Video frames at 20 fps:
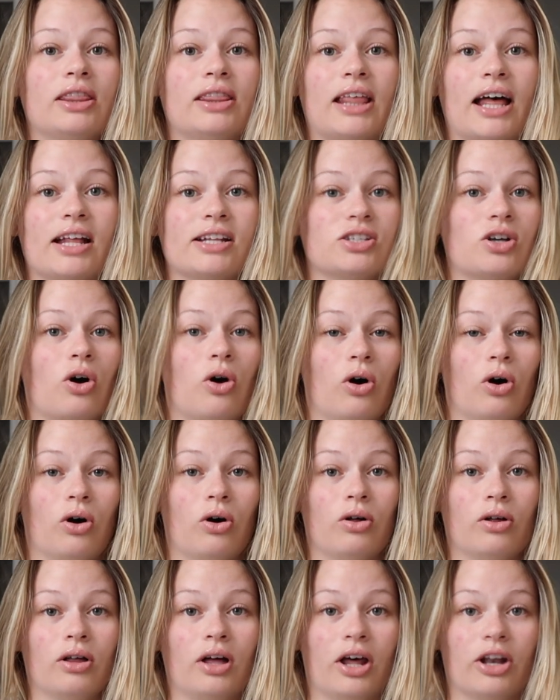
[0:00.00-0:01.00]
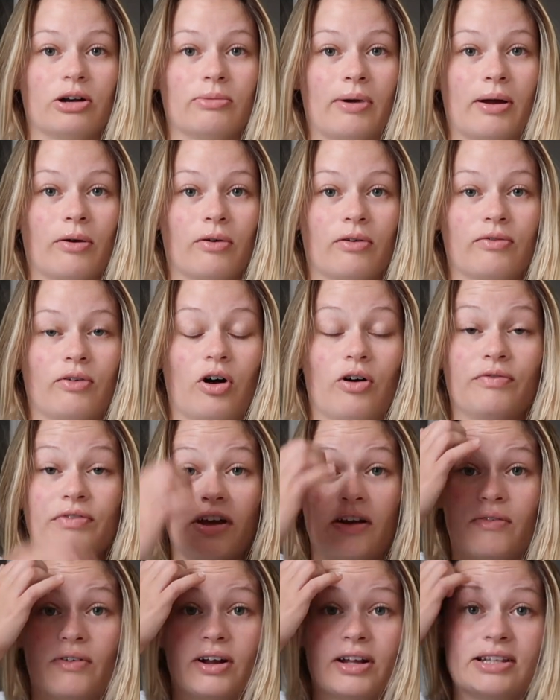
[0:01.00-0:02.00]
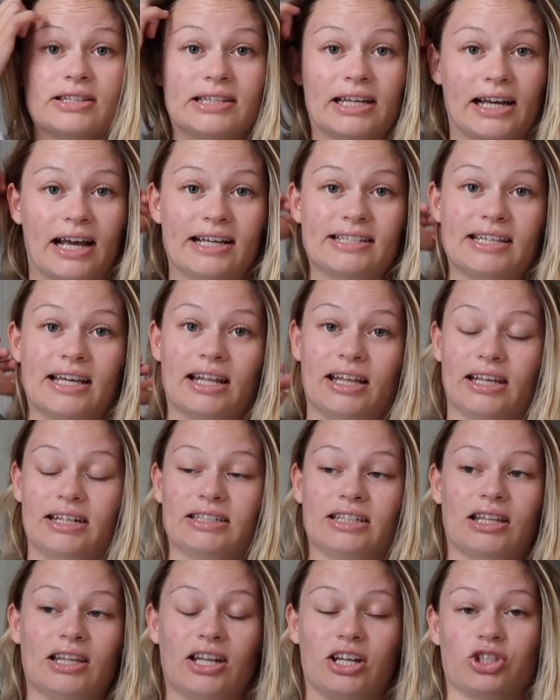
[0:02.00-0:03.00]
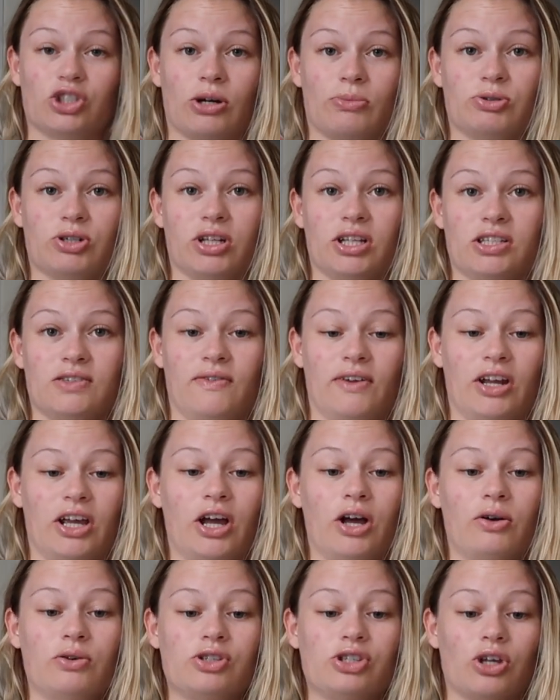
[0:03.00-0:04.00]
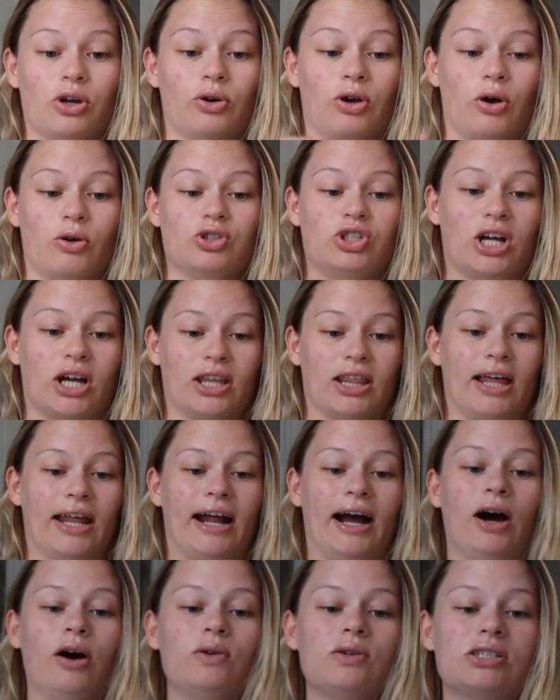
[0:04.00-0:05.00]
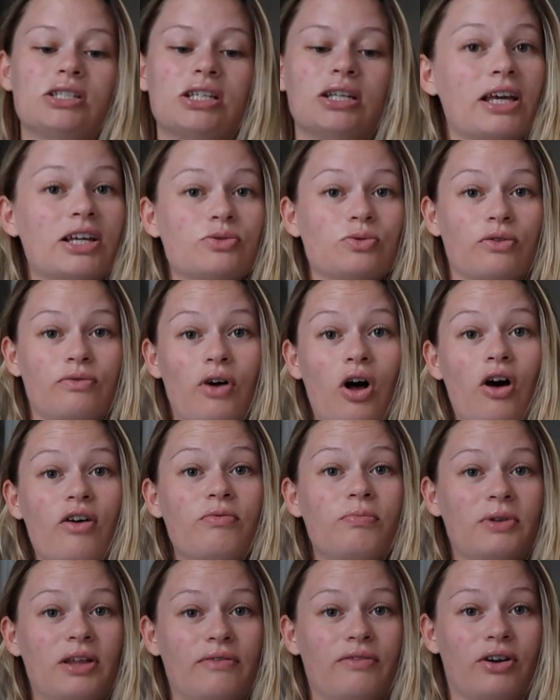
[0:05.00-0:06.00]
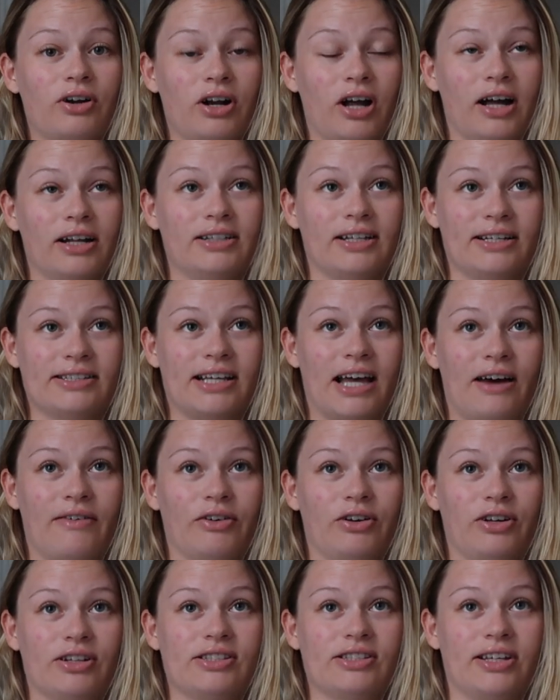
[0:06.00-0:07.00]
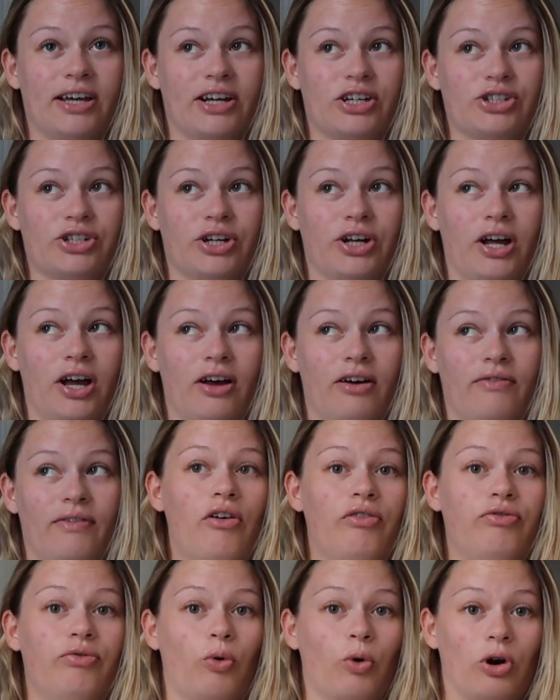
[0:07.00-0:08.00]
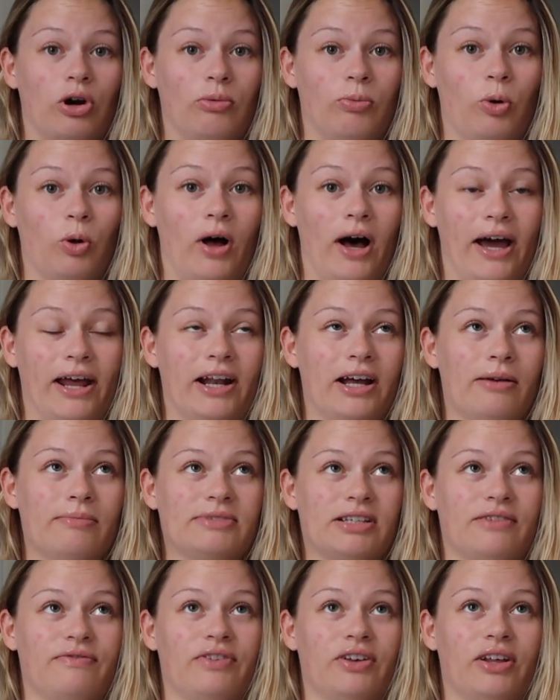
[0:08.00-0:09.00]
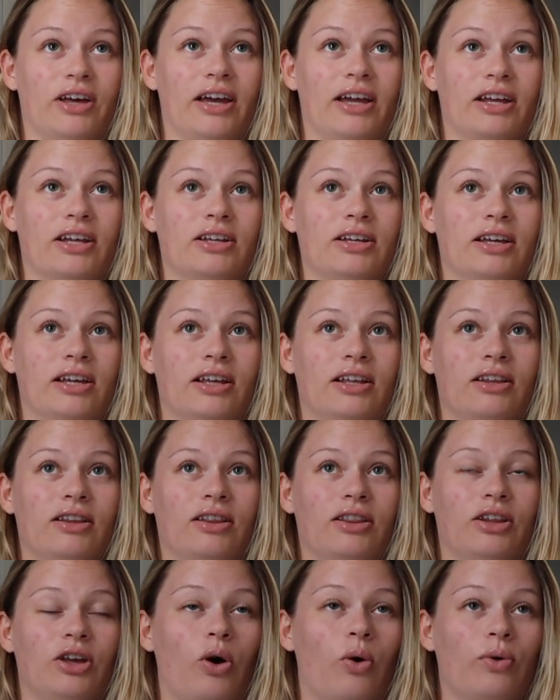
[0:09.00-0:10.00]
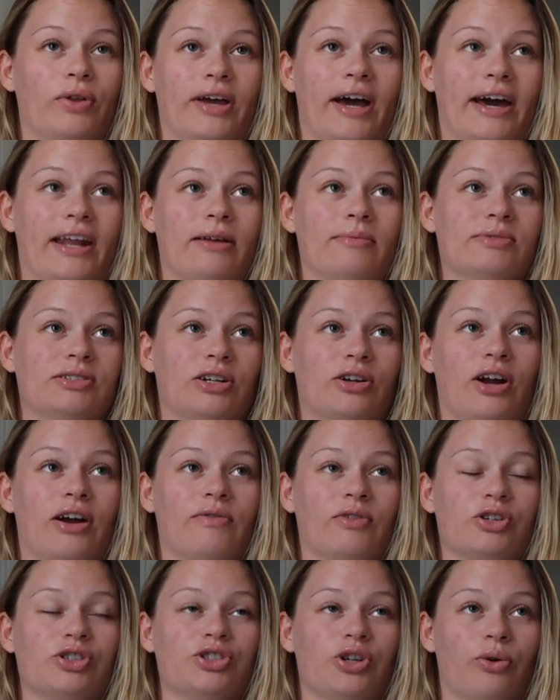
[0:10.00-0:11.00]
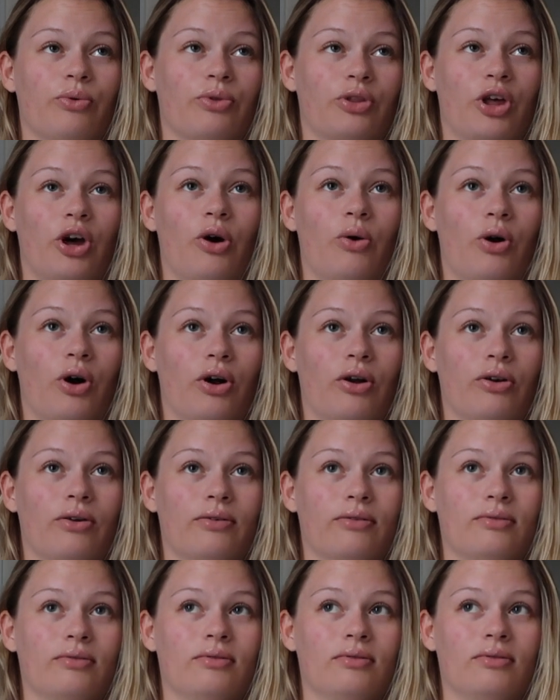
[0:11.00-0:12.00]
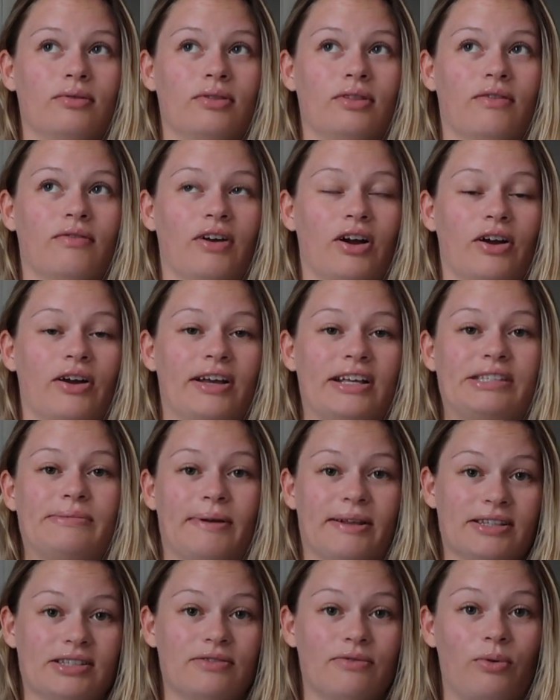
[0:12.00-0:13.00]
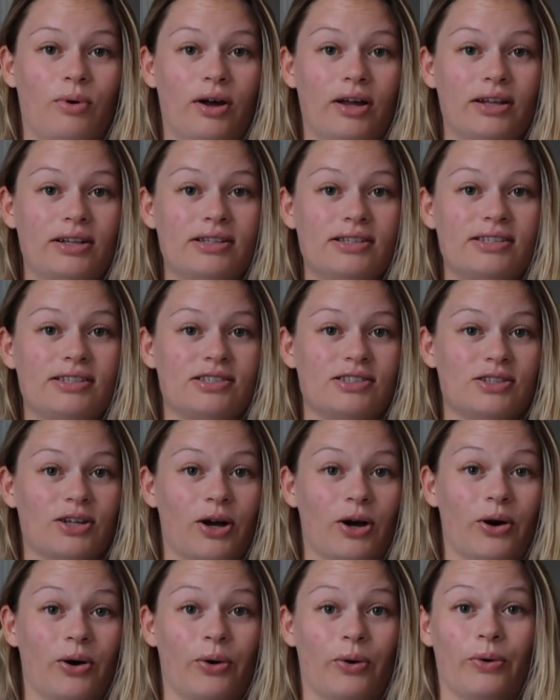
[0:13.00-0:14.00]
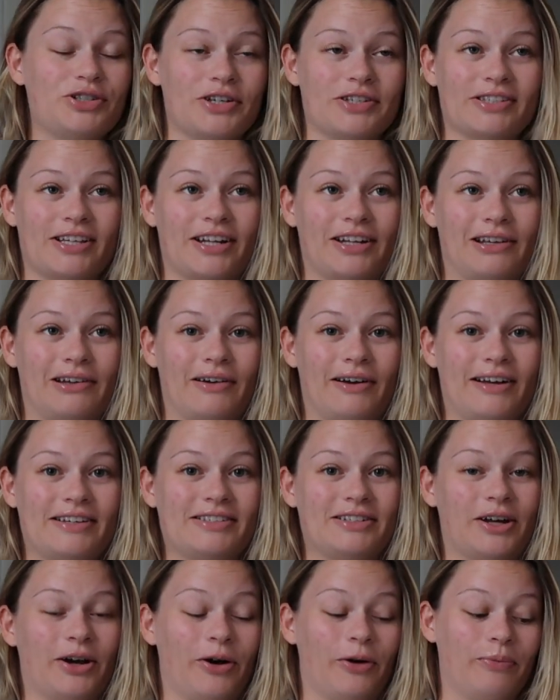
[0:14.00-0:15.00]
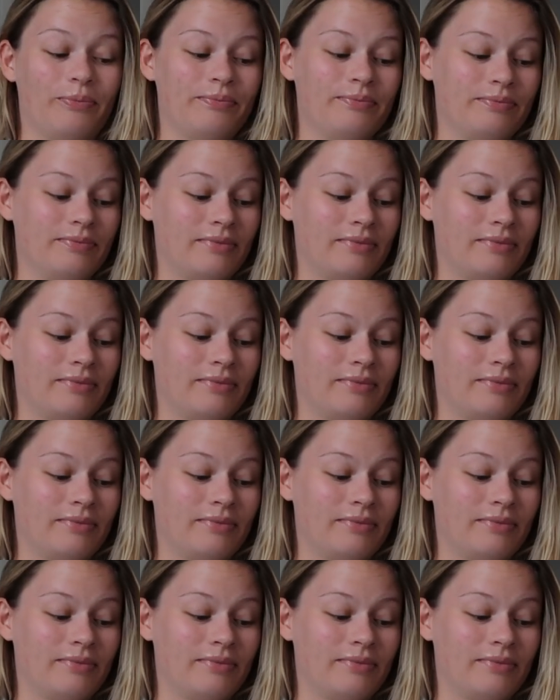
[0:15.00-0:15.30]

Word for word: that's all under my Revolve favorites. Like I said, linked in the description of this video, so go check that out. Because Revolve, believe it or not, does have a good selection of affordable items. I feel like the only items that are ever shown though are the very expensive ones. So just letting you guys know,